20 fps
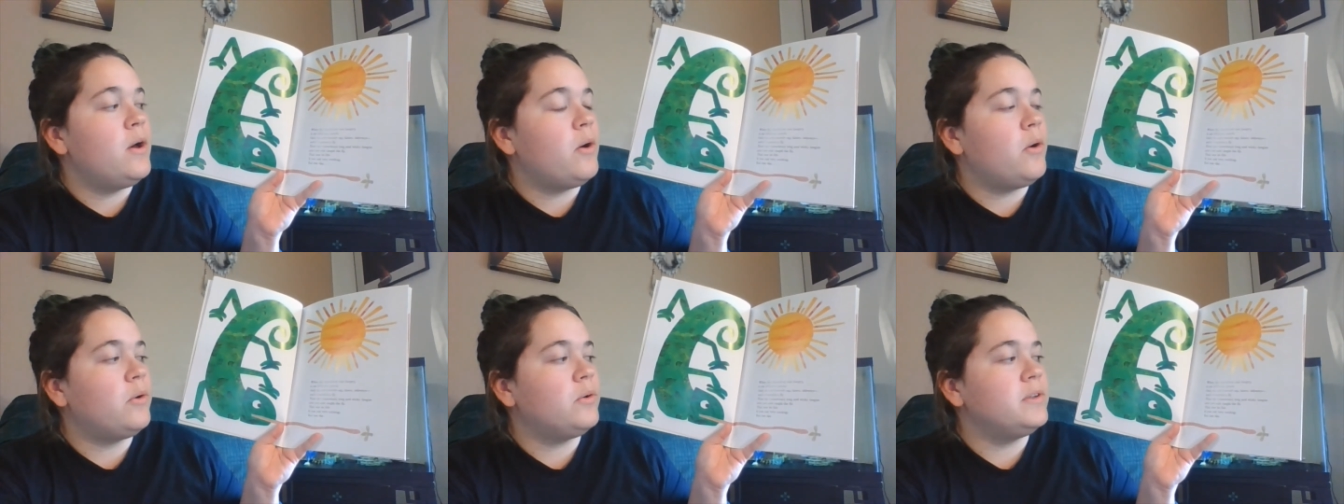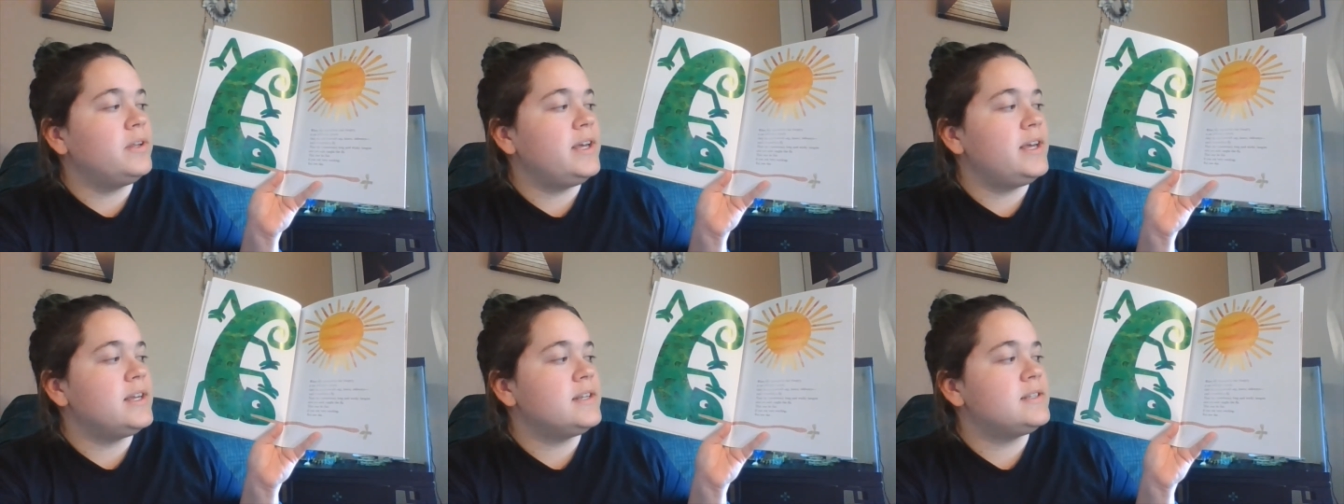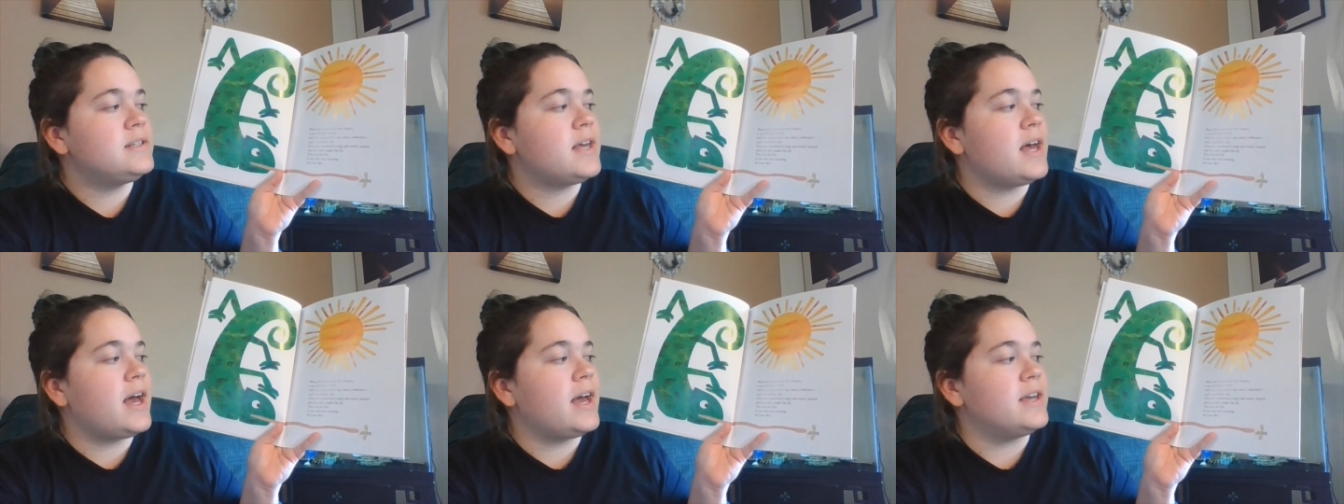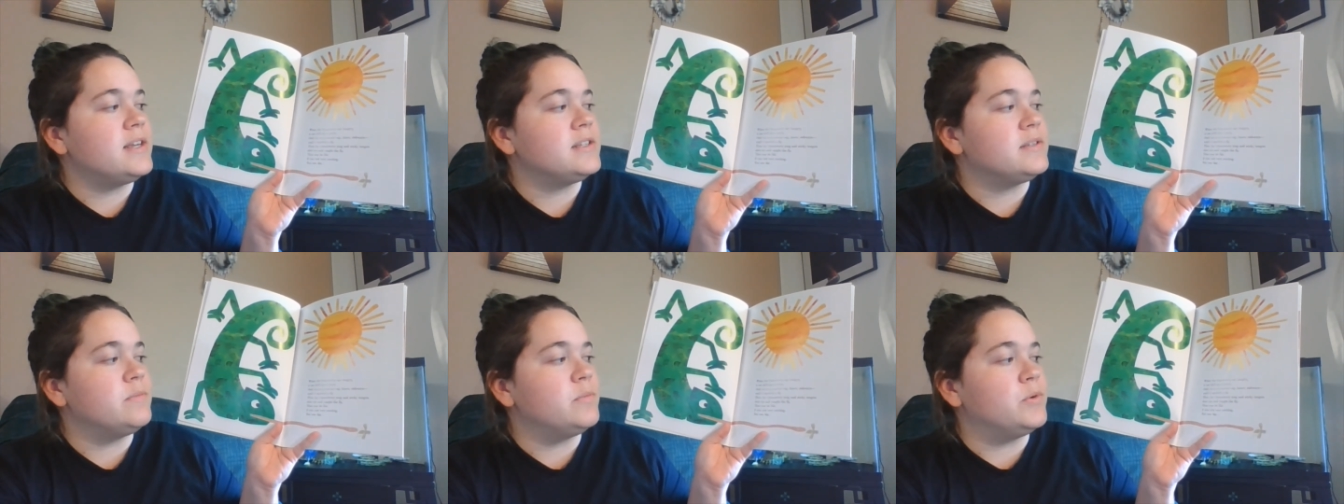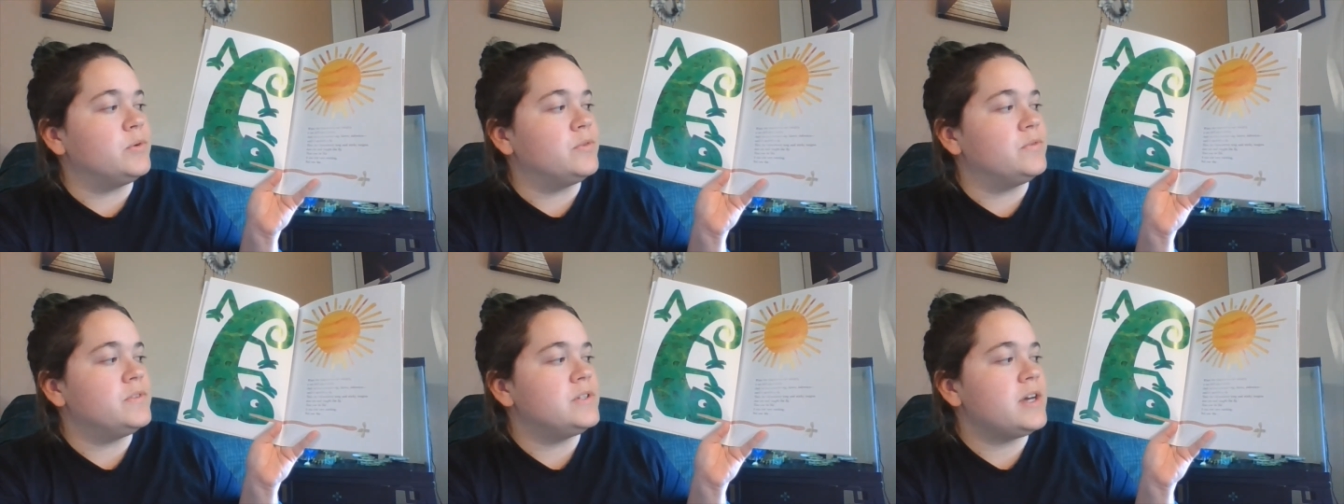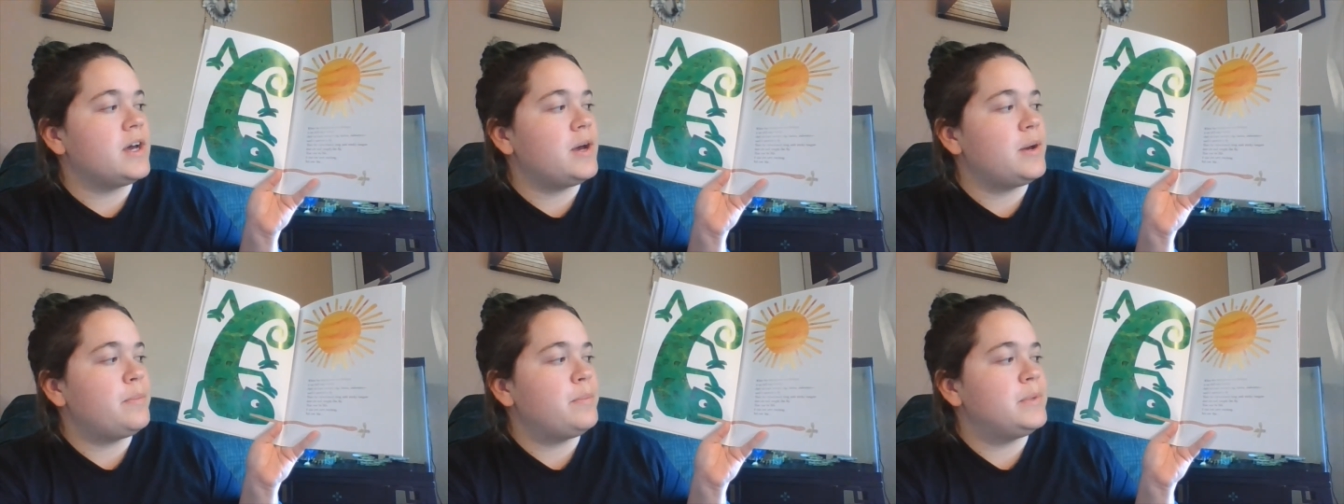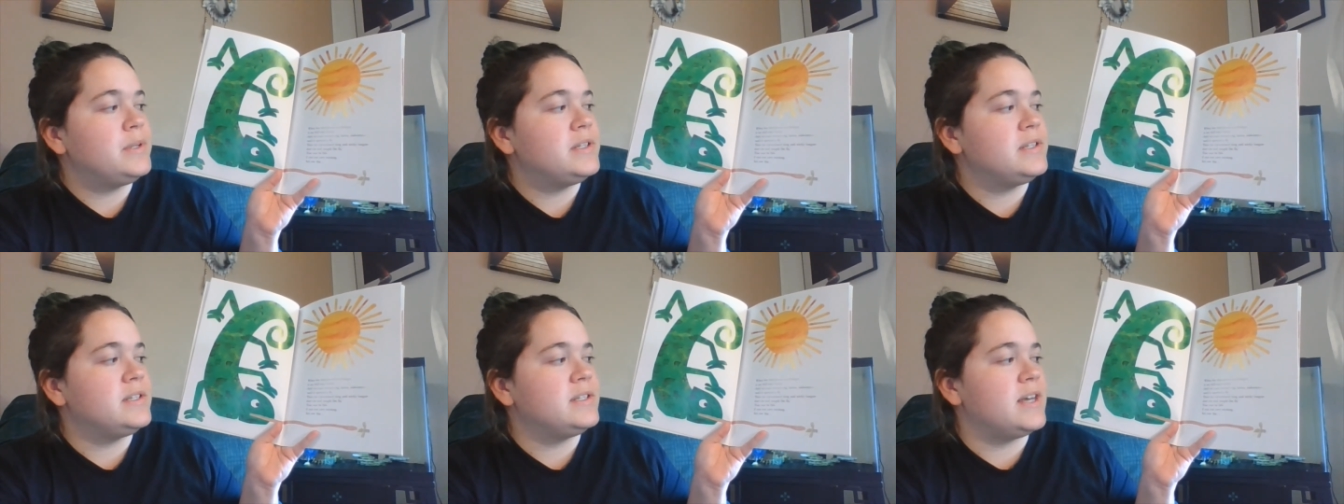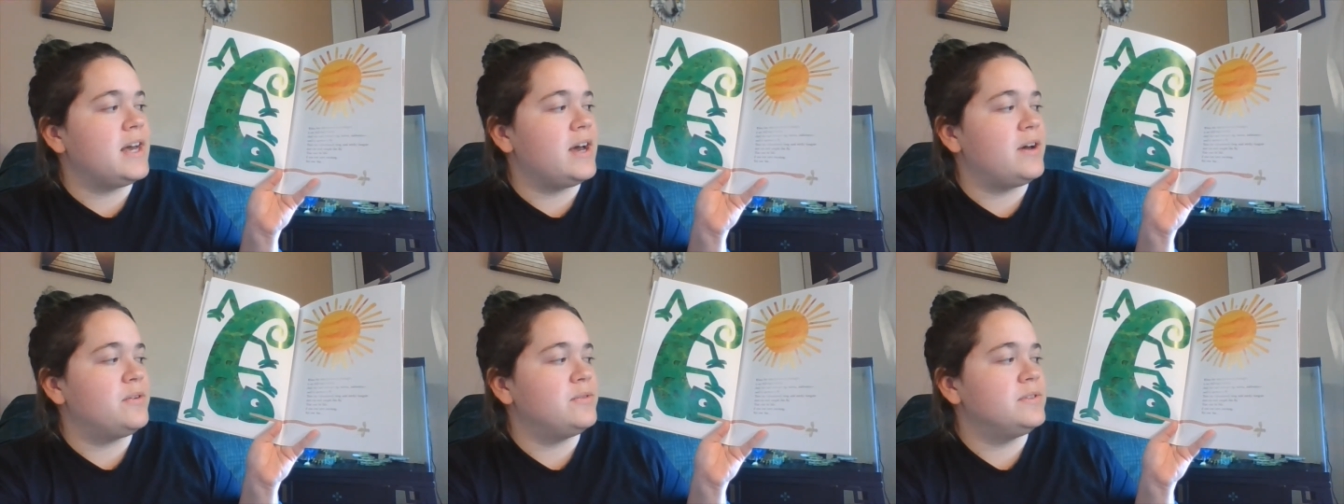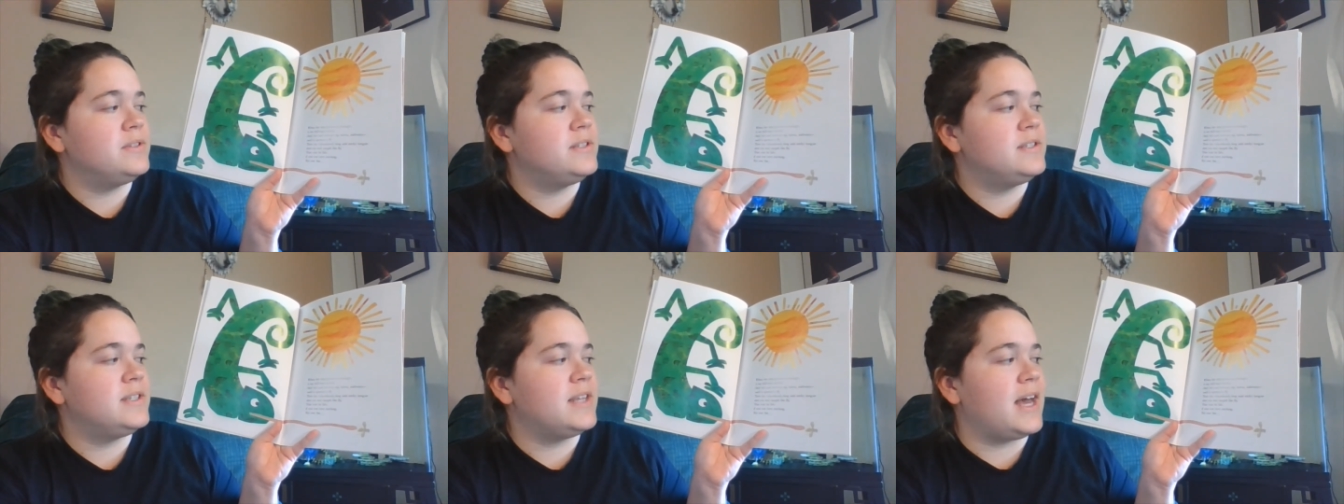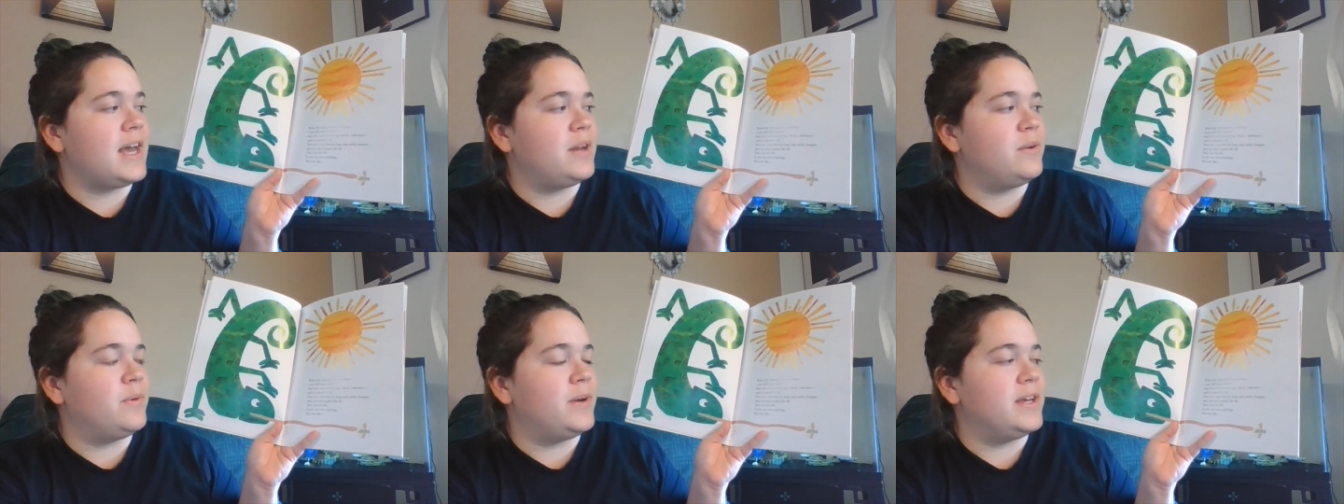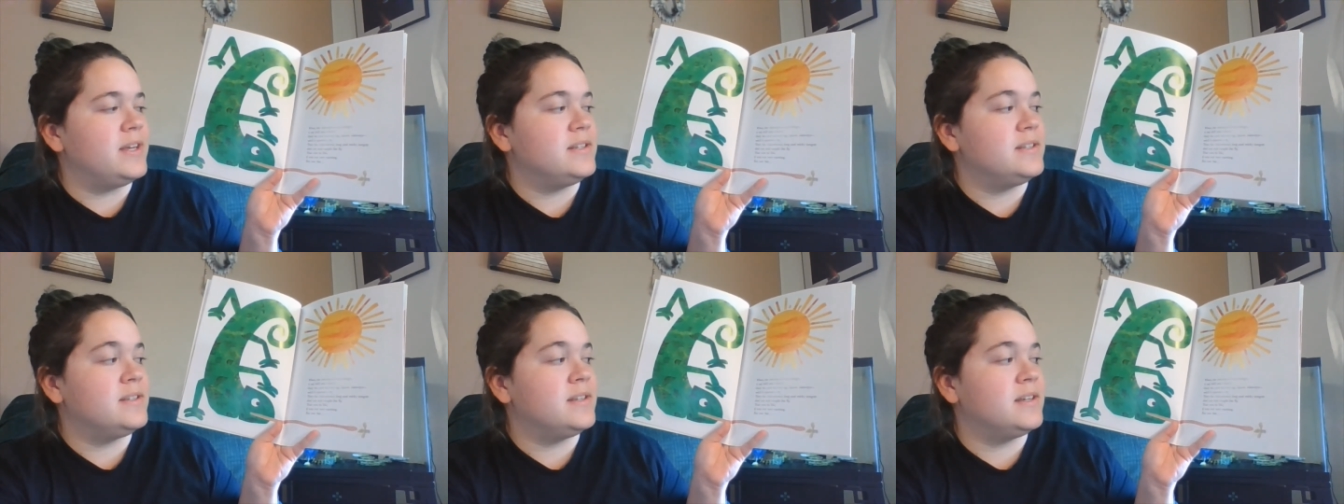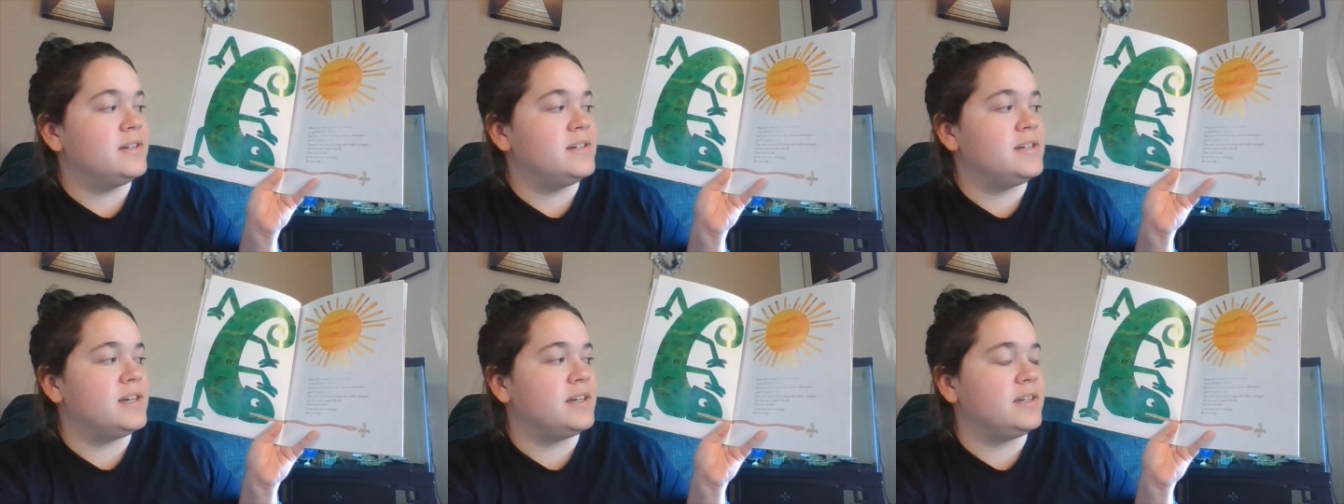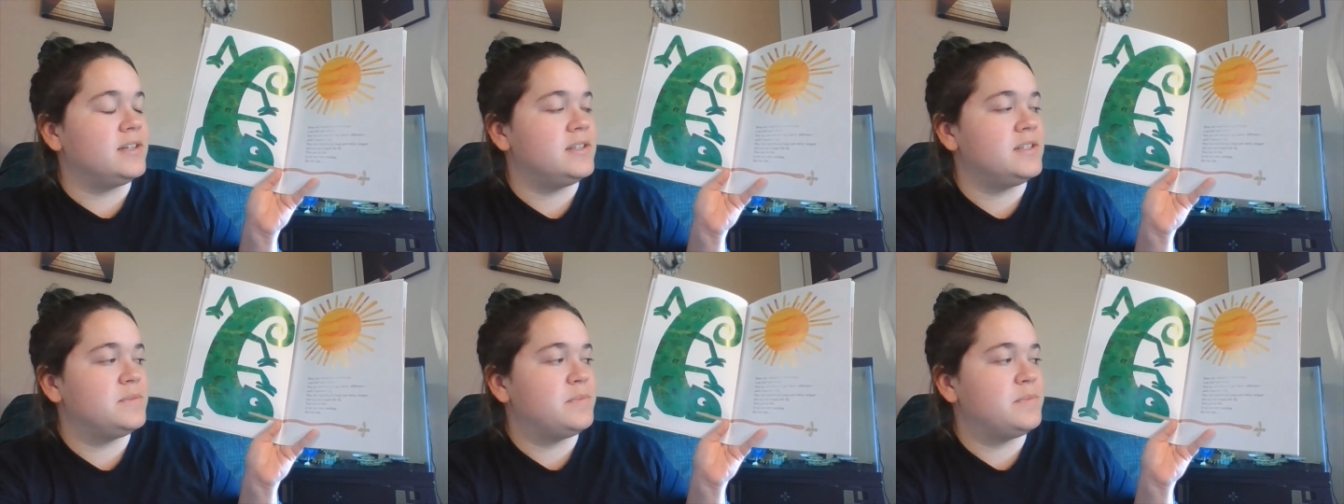Only its eyes moved up, down, sideways until it